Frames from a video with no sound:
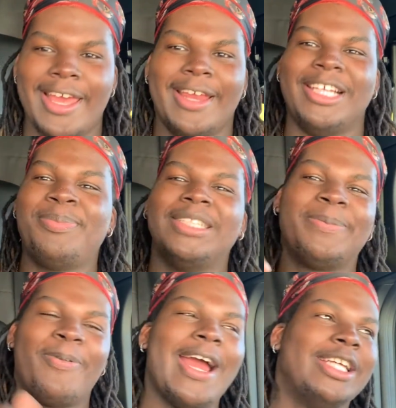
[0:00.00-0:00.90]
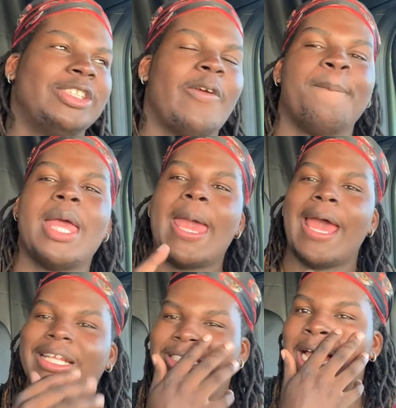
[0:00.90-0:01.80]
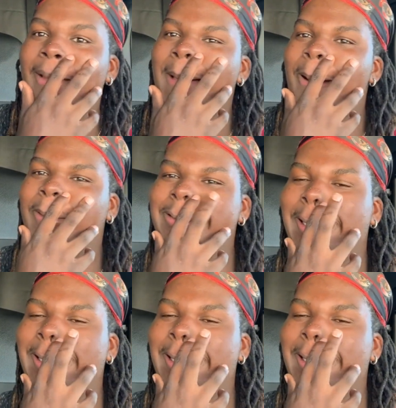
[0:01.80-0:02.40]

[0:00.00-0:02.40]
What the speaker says: this may surprise you. At the time I was